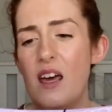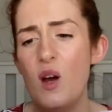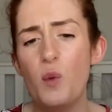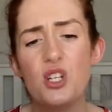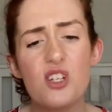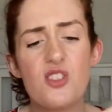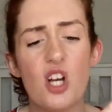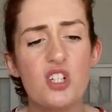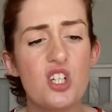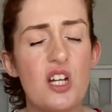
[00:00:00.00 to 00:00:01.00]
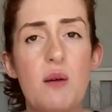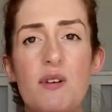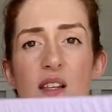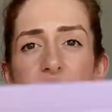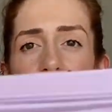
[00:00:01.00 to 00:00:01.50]
which is such a shame because
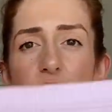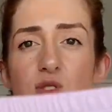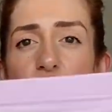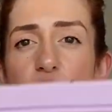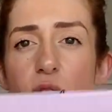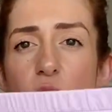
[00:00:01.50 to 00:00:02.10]
it feels such great